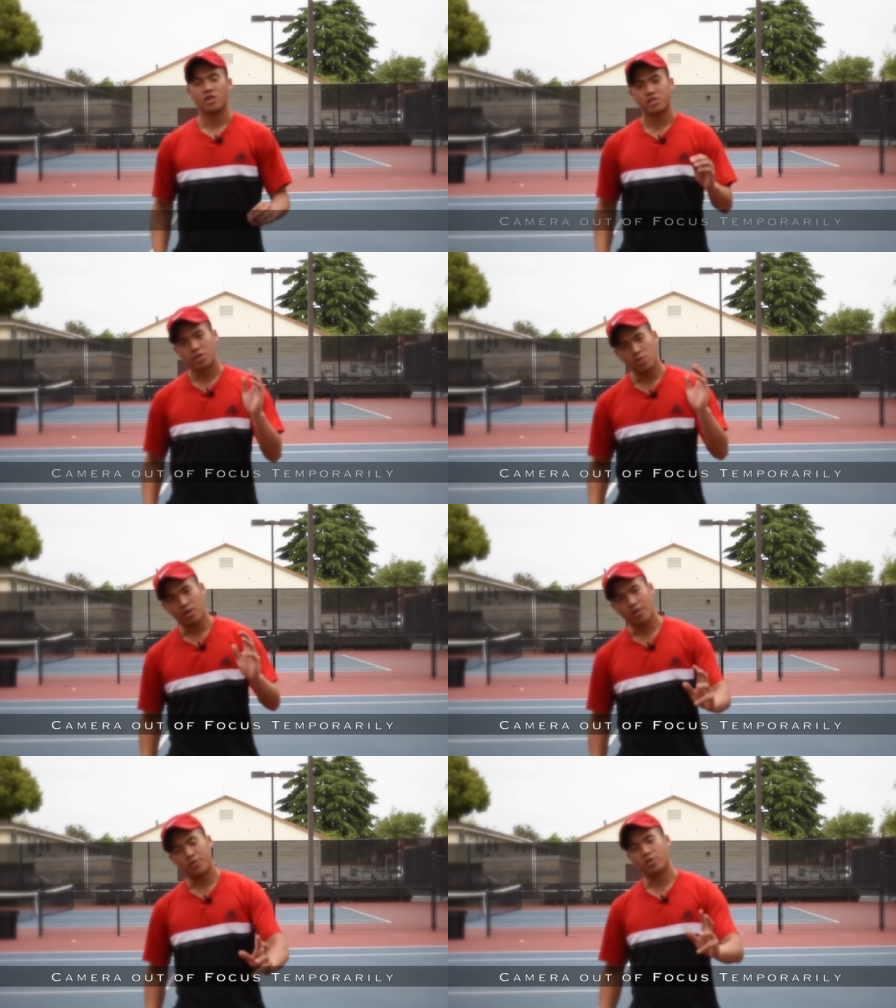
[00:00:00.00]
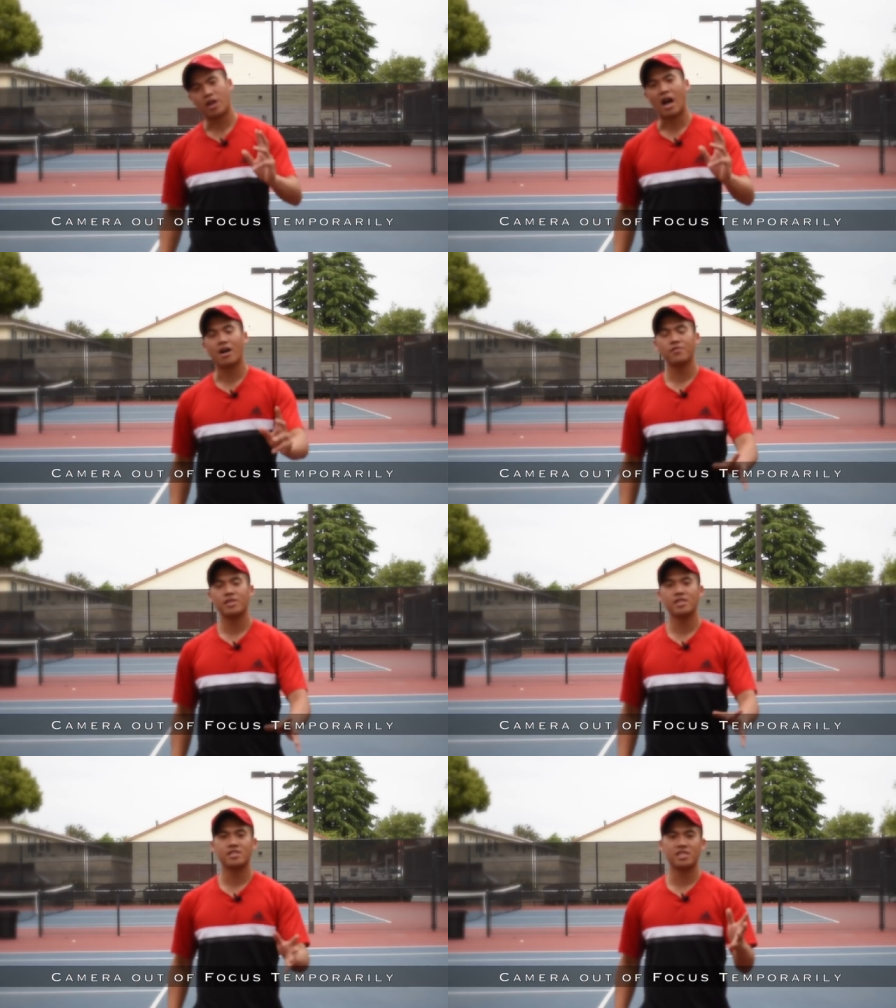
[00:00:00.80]
So if your
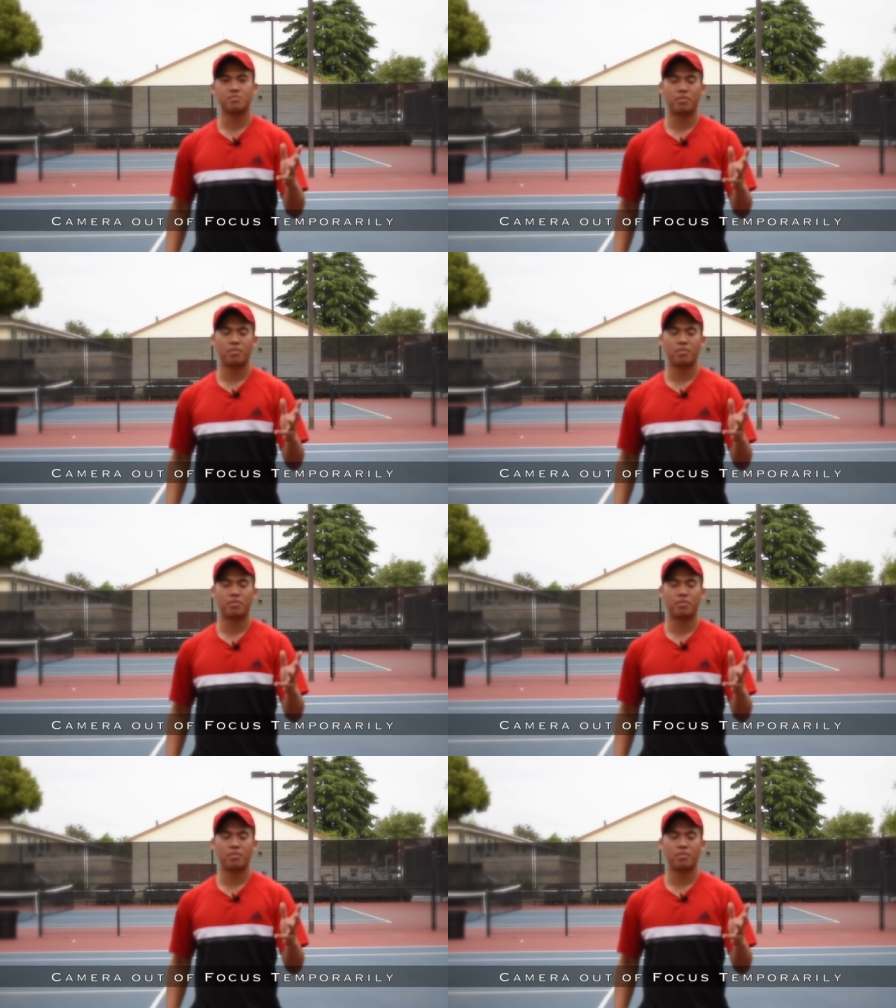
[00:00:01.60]
confidence is